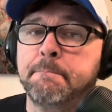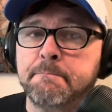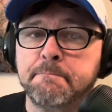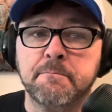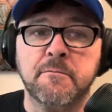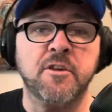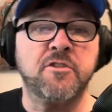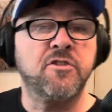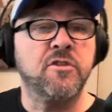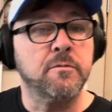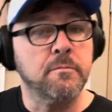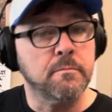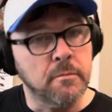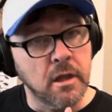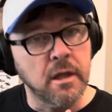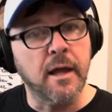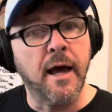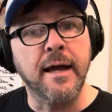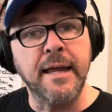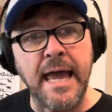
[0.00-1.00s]
this,
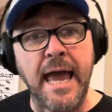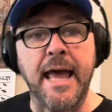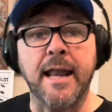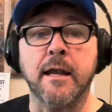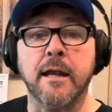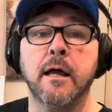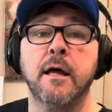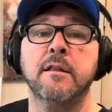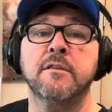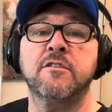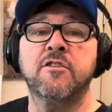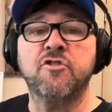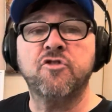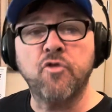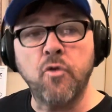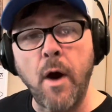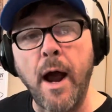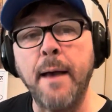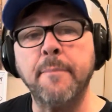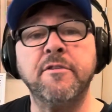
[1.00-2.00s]
again, the
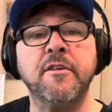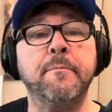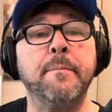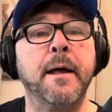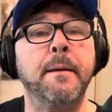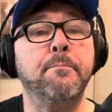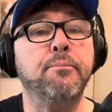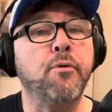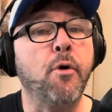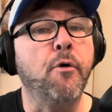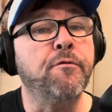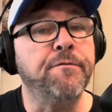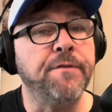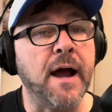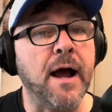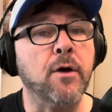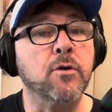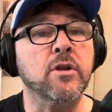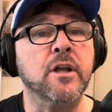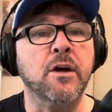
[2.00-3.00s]
scribes have been
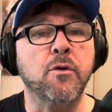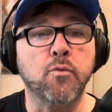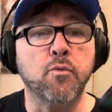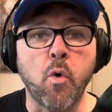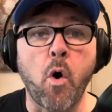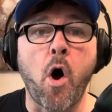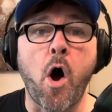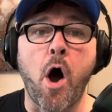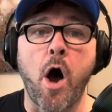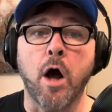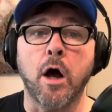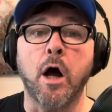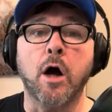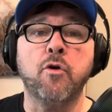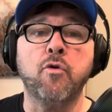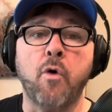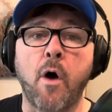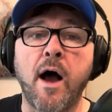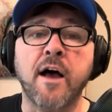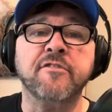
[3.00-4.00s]
profoundly wrong
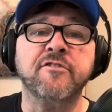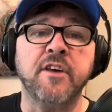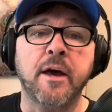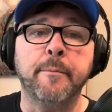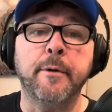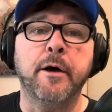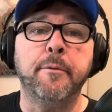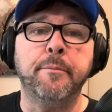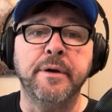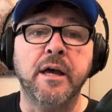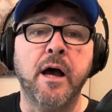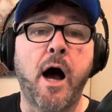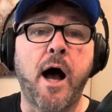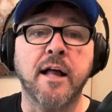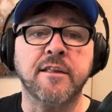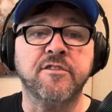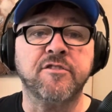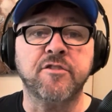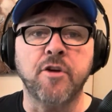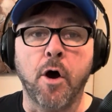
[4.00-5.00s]
across MLB
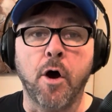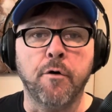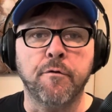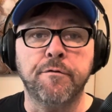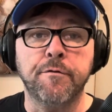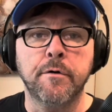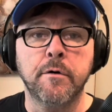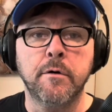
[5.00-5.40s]
hot stove.